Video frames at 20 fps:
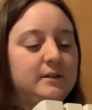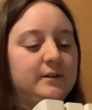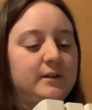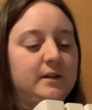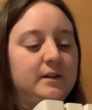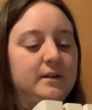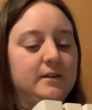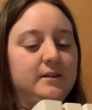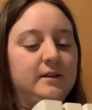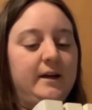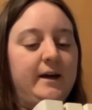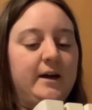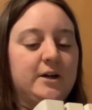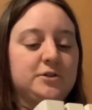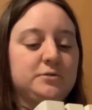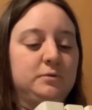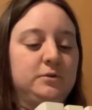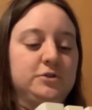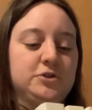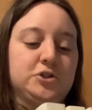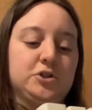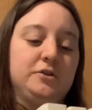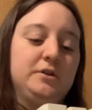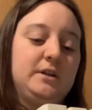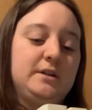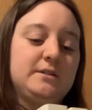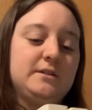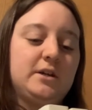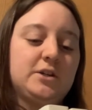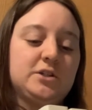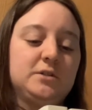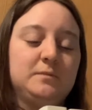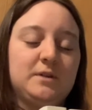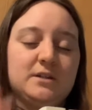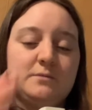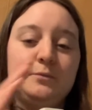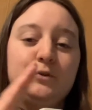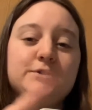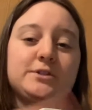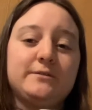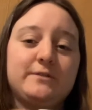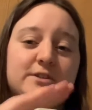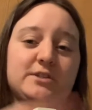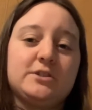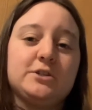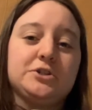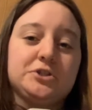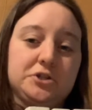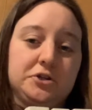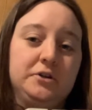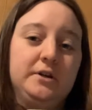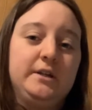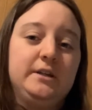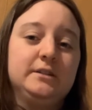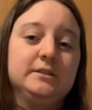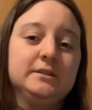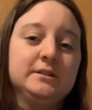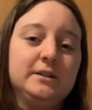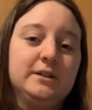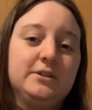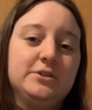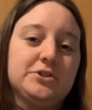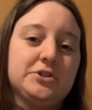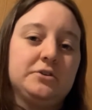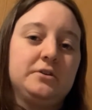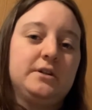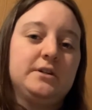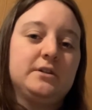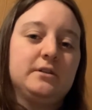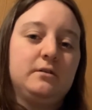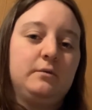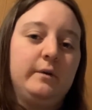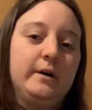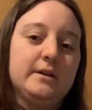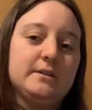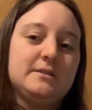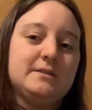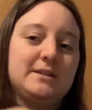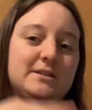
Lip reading: in the actual journey section, because most of it's the journey in Journey to the West.